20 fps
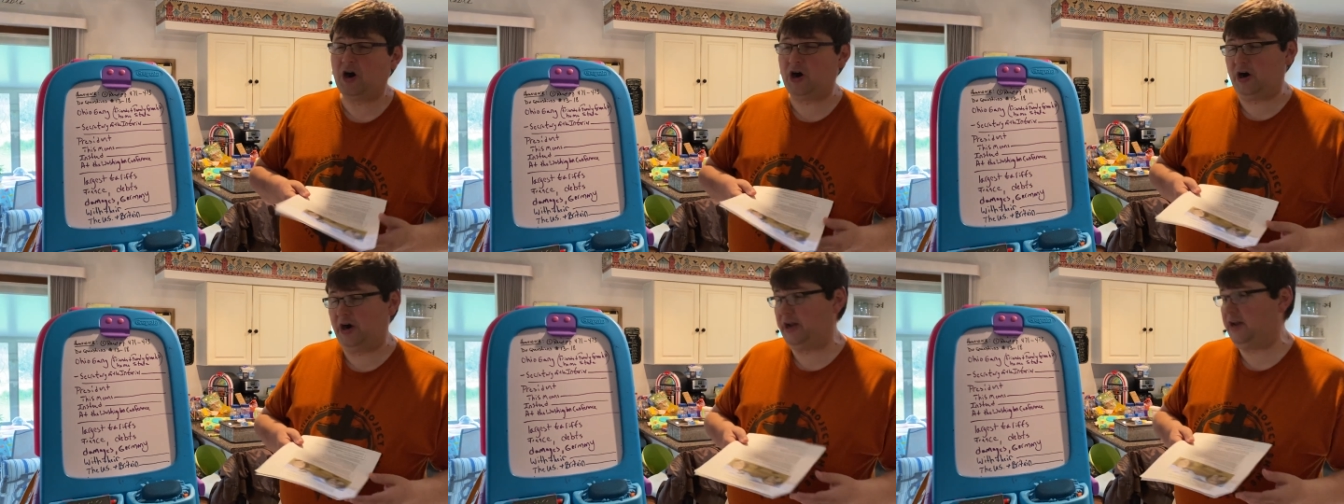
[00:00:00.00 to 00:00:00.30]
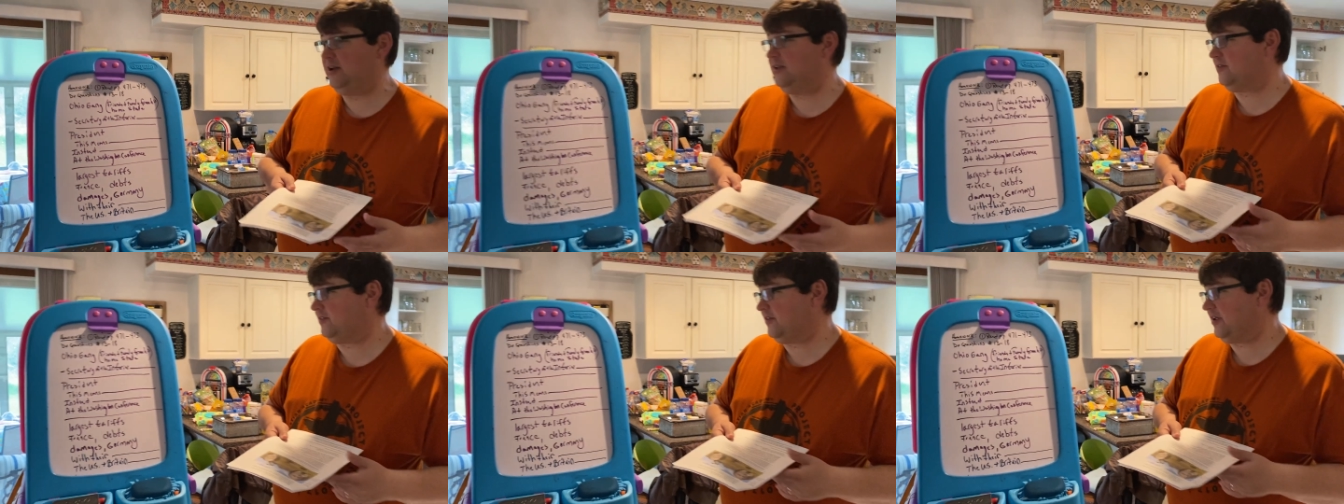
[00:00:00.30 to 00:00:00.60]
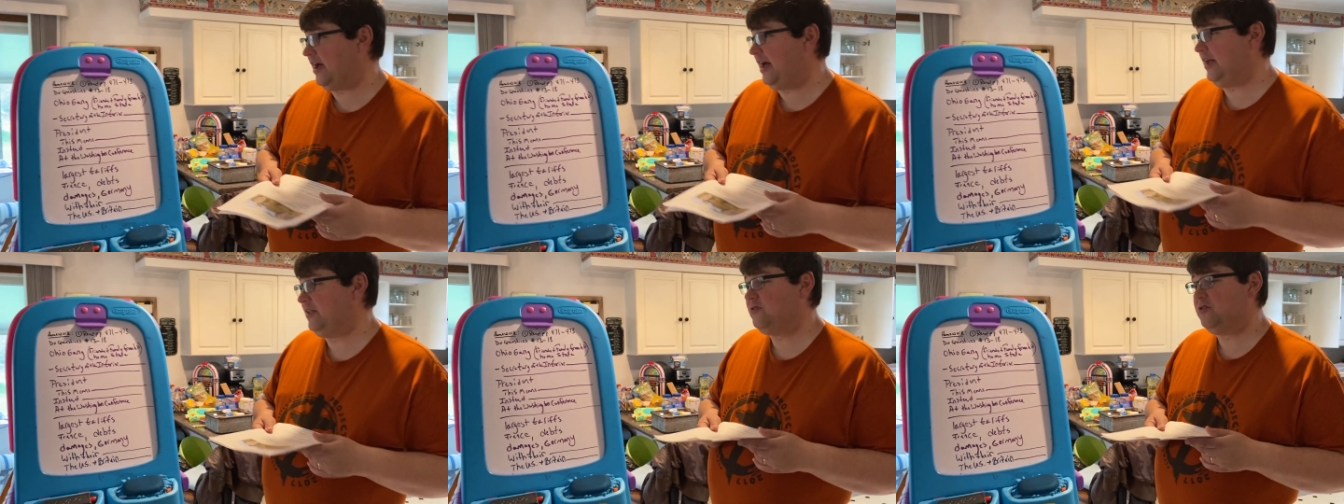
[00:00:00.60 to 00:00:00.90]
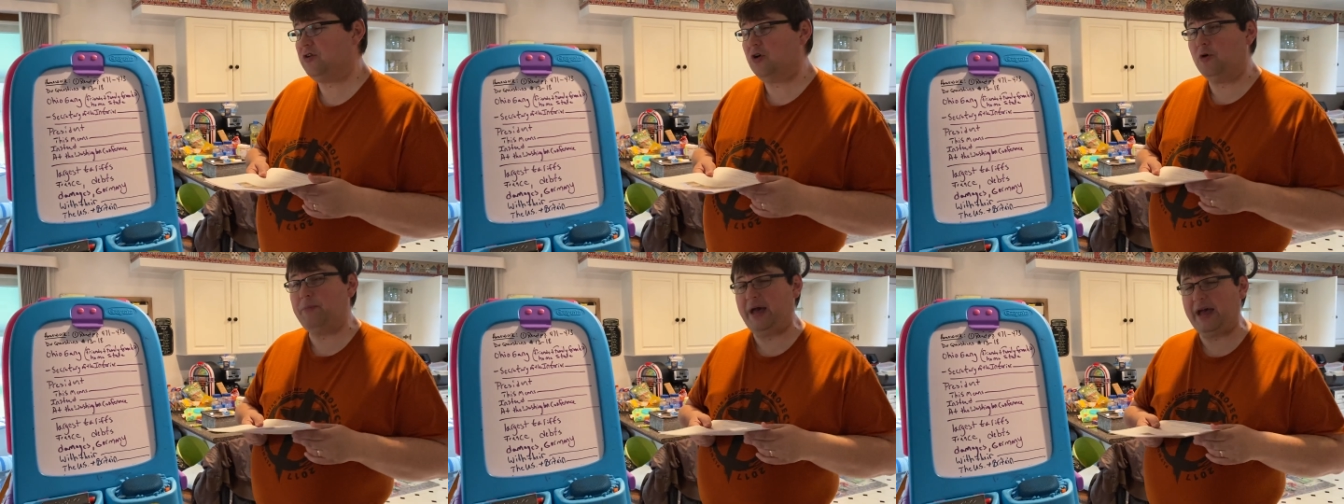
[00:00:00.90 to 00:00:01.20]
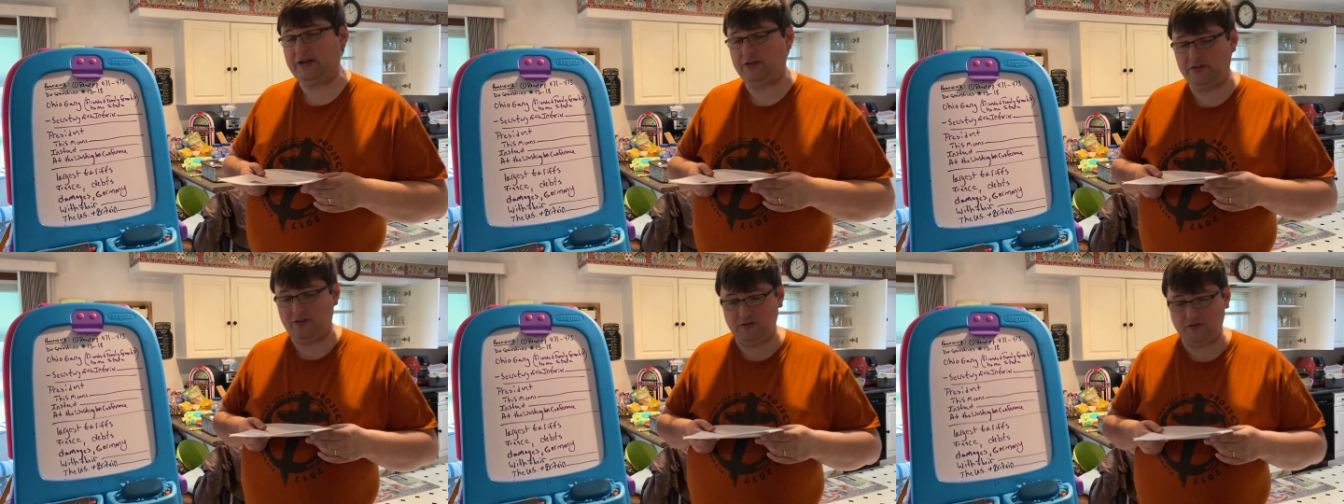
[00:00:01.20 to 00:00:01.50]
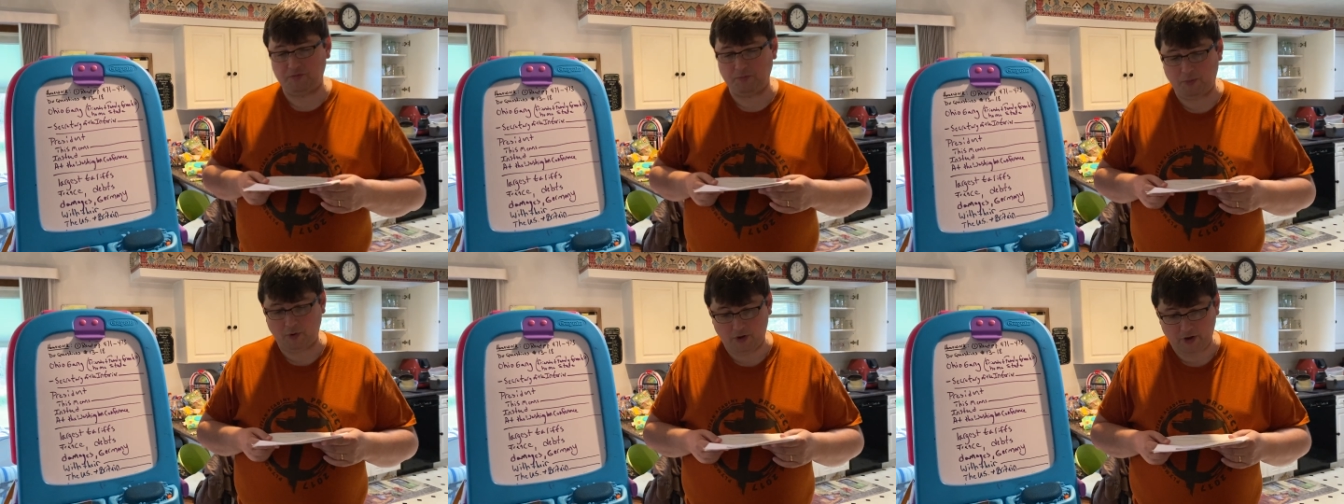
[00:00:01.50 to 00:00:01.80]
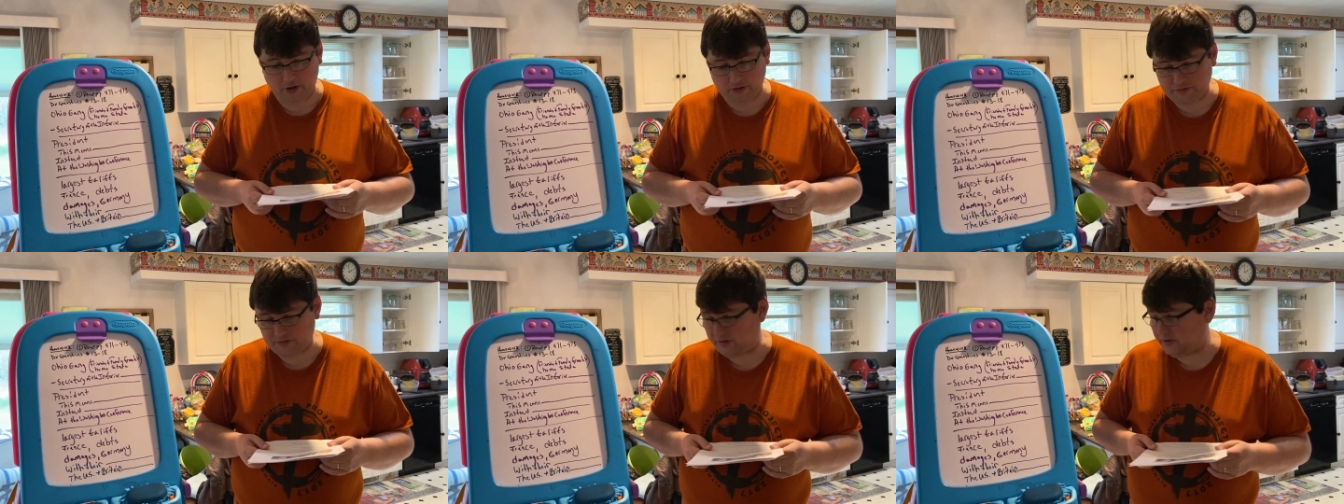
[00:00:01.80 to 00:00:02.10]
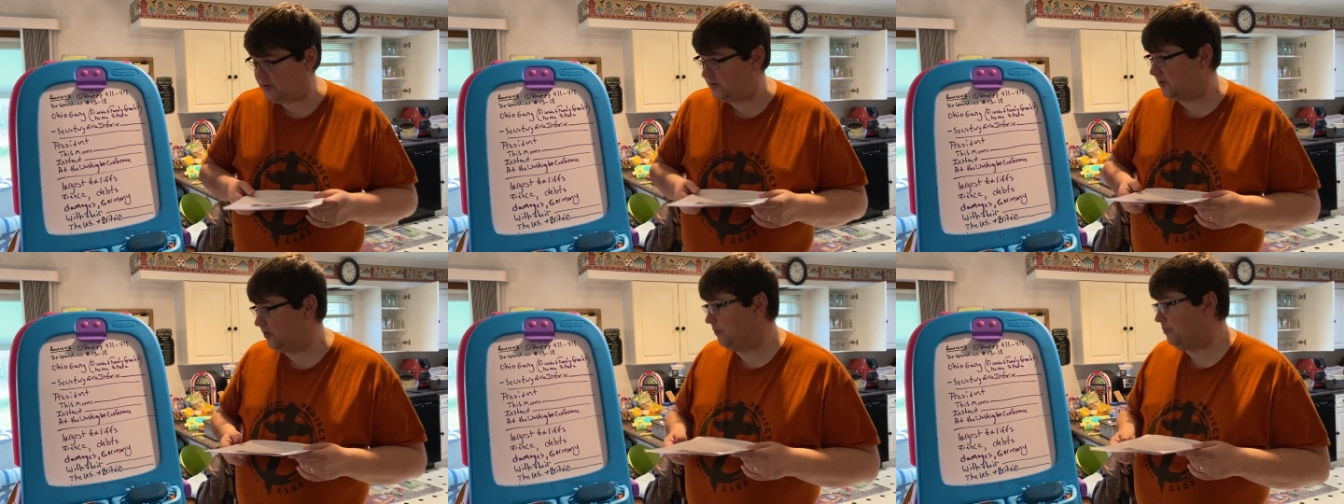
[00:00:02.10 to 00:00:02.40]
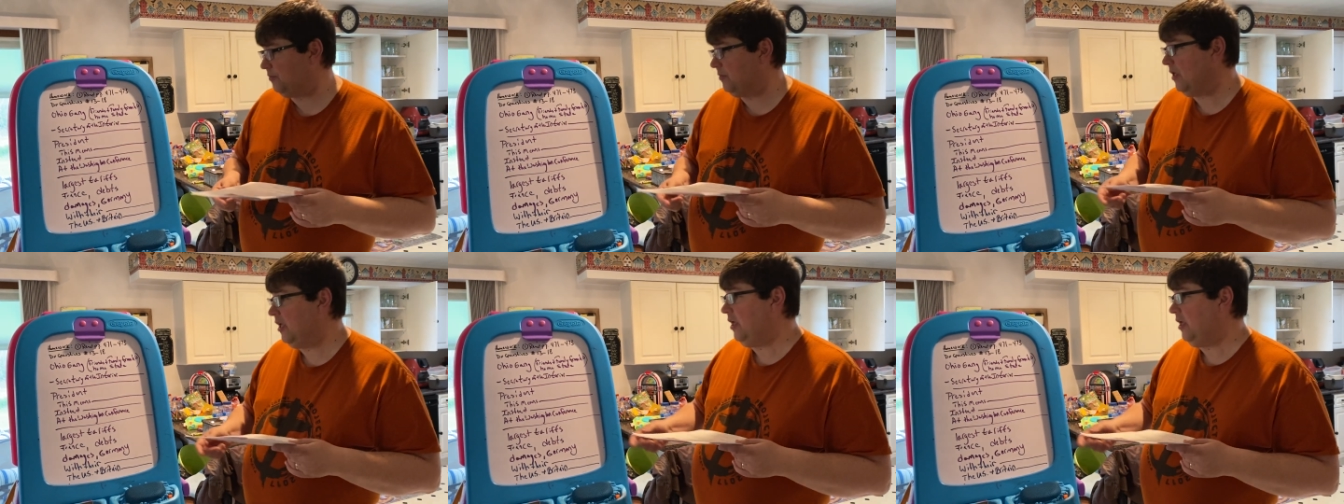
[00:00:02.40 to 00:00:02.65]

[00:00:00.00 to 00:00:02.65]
Harding decides to go back to the spoil system.